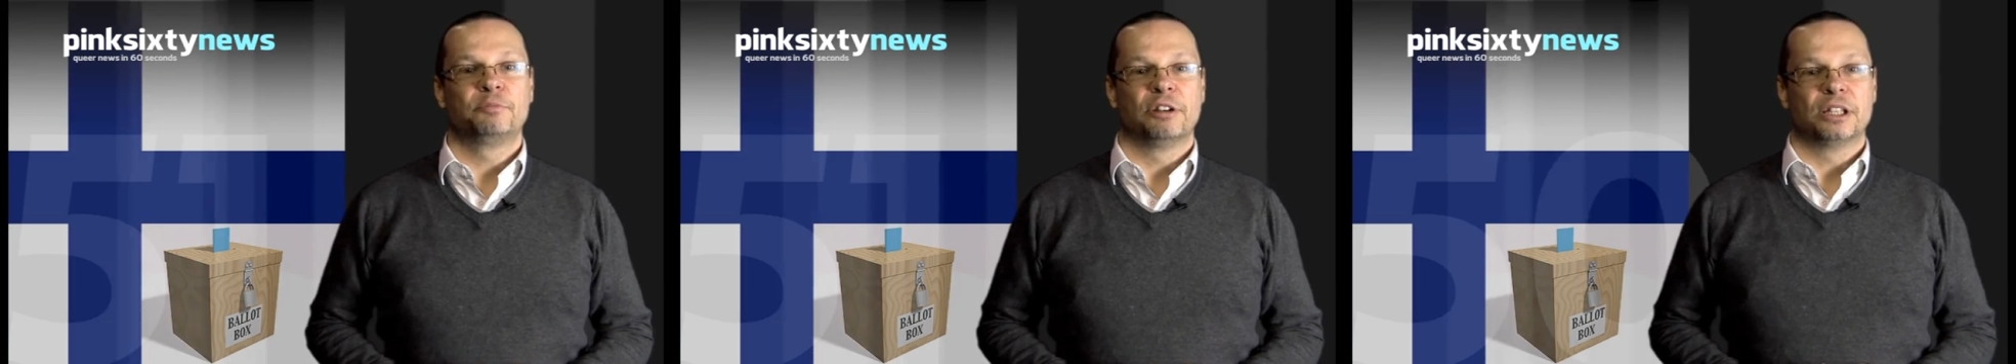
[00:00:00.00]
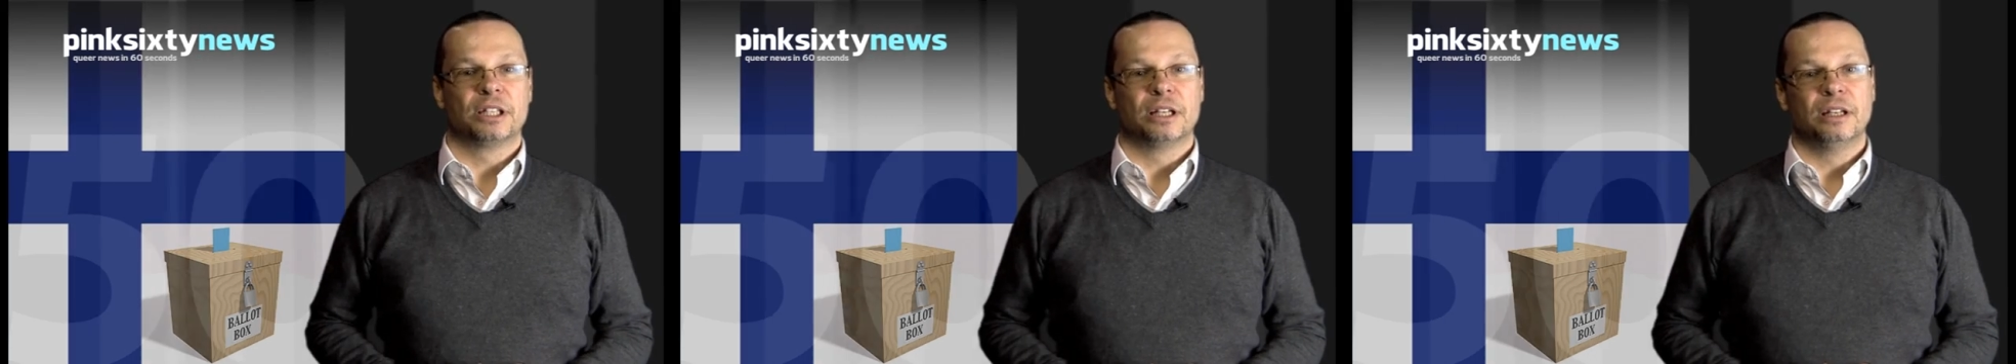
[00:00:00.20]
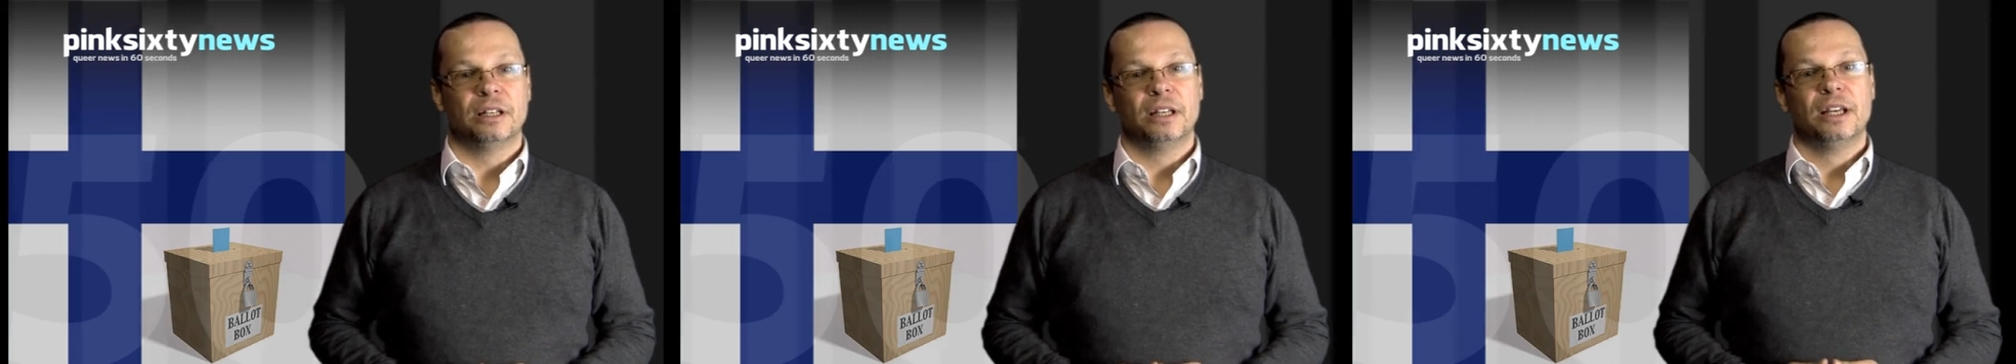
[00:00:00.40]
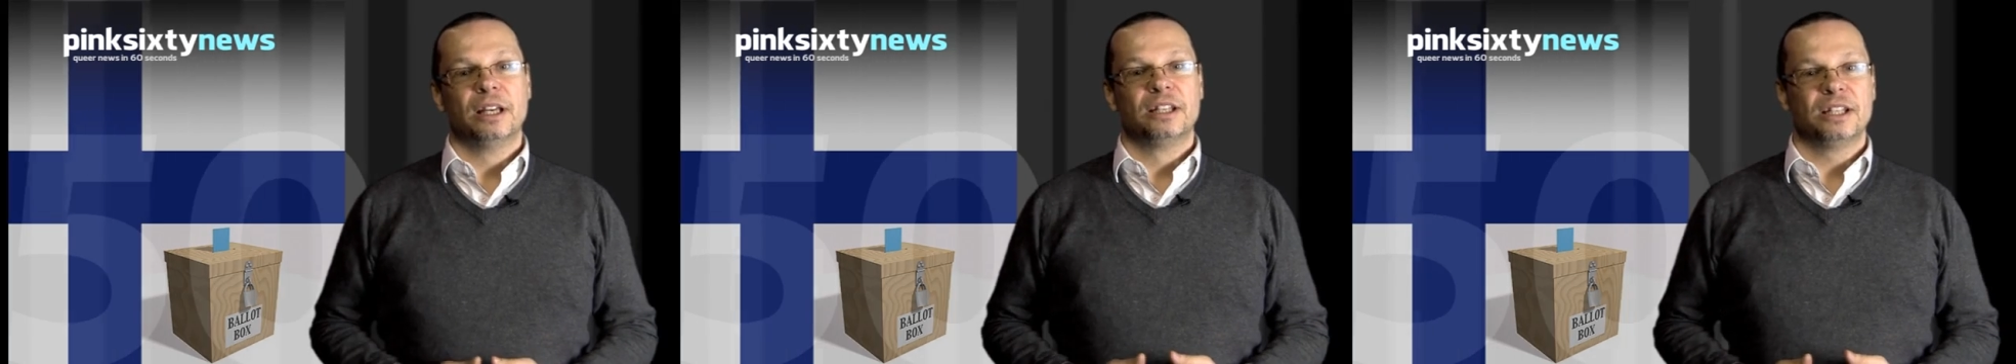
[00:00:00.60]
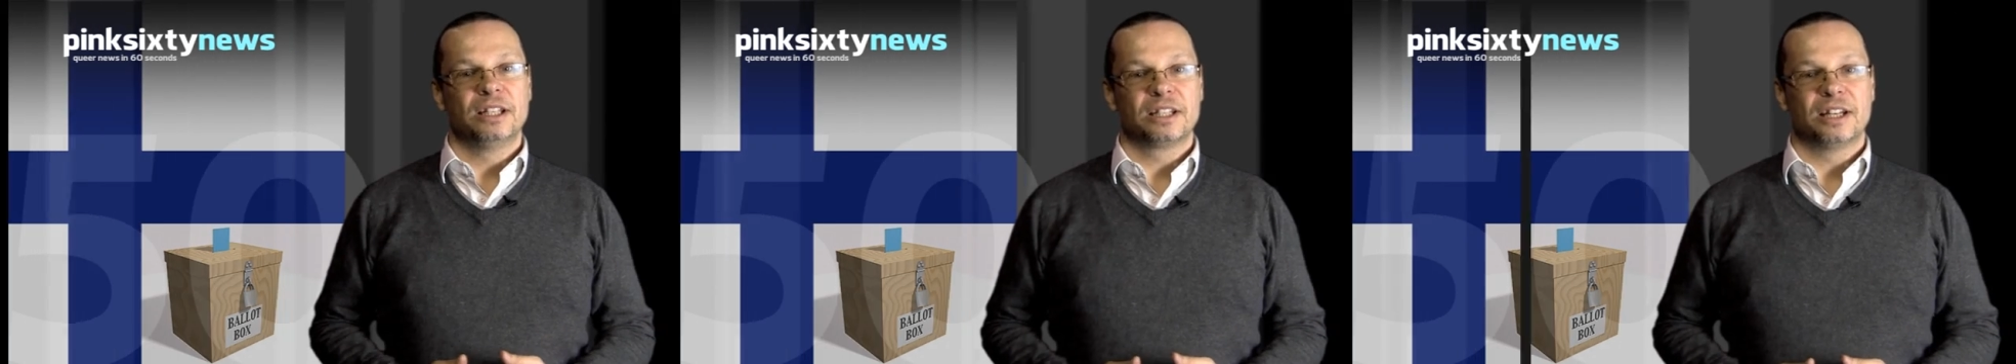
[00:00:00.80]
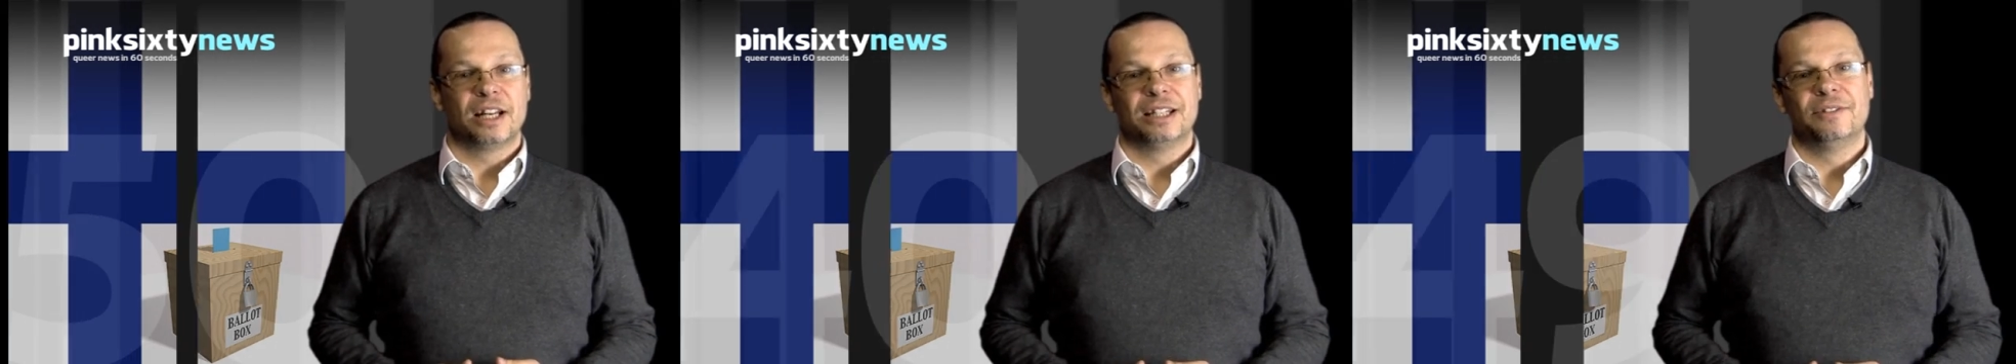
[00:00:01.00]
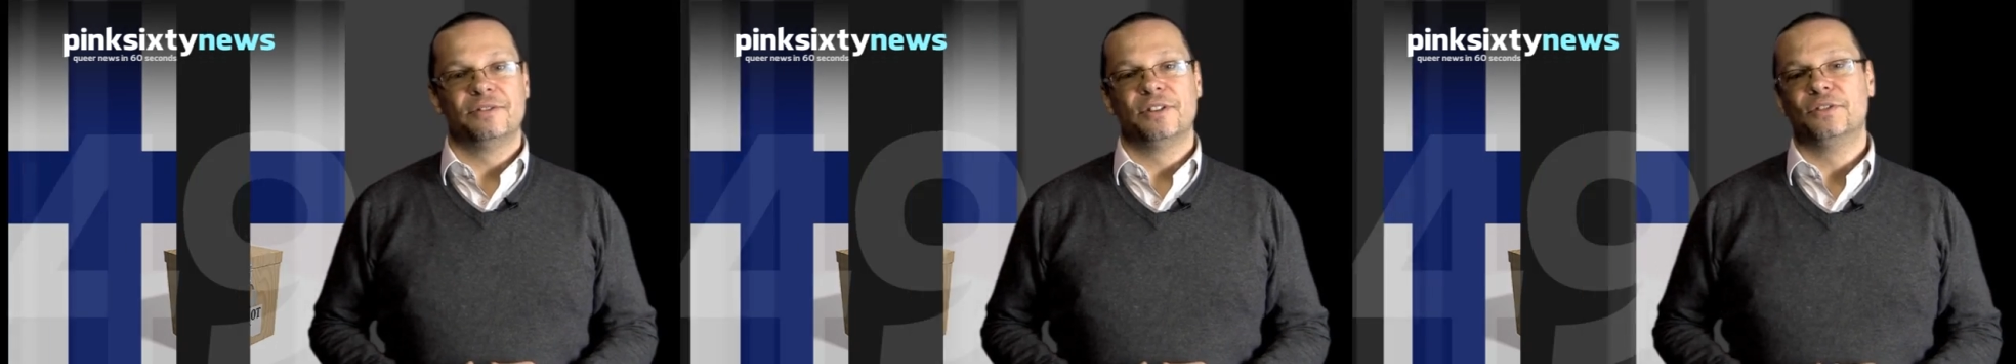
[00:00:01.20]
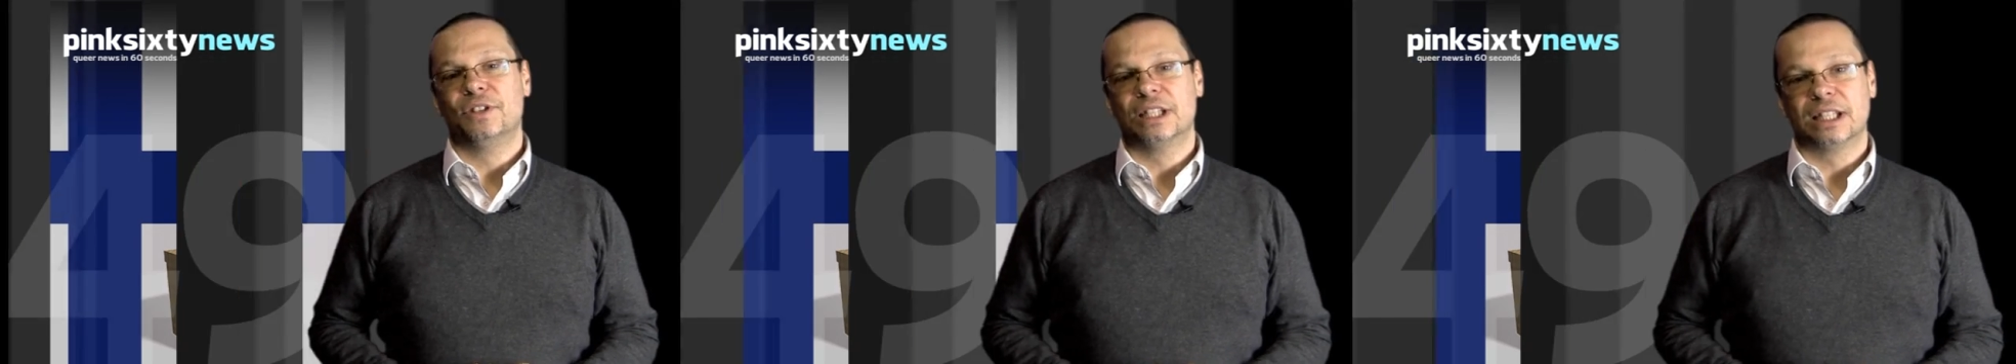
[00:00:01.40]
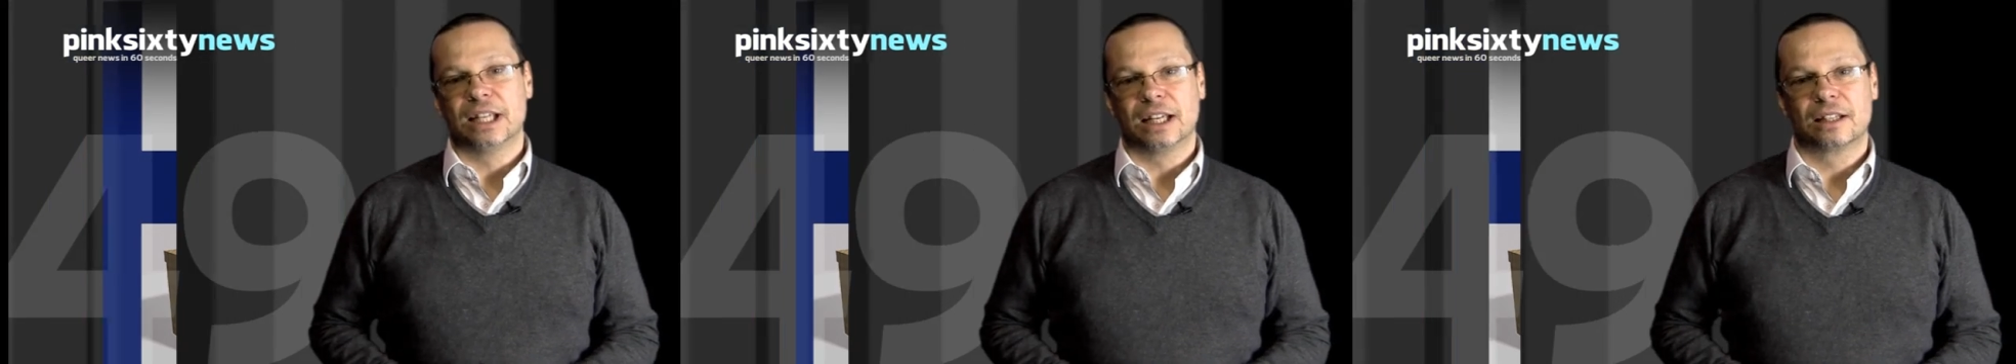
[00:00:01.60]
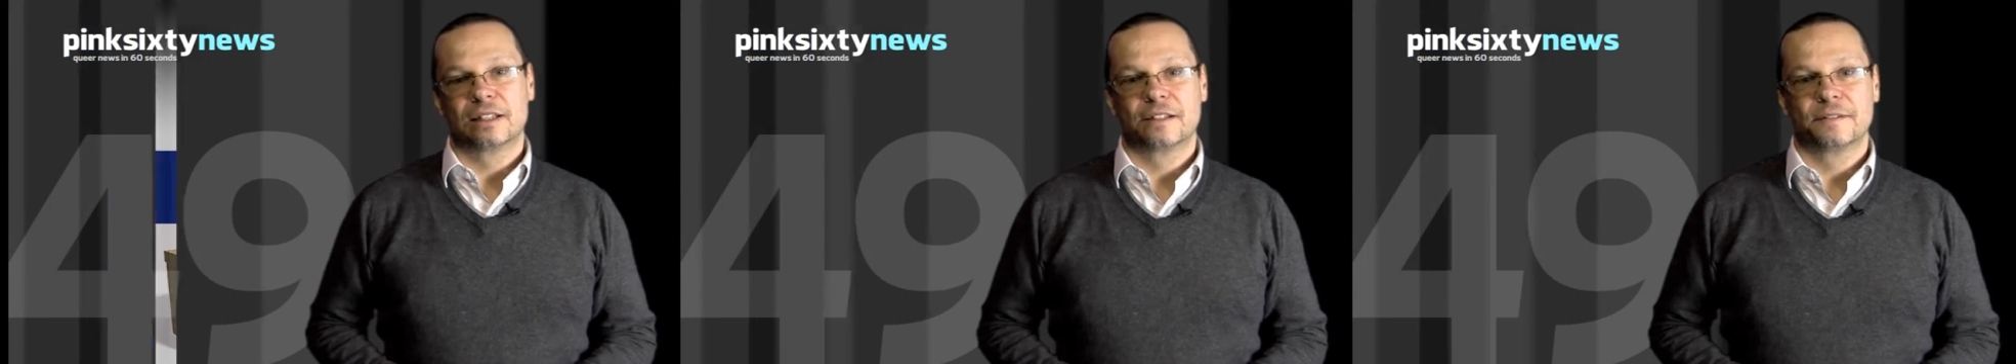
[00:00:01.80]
president since 1956.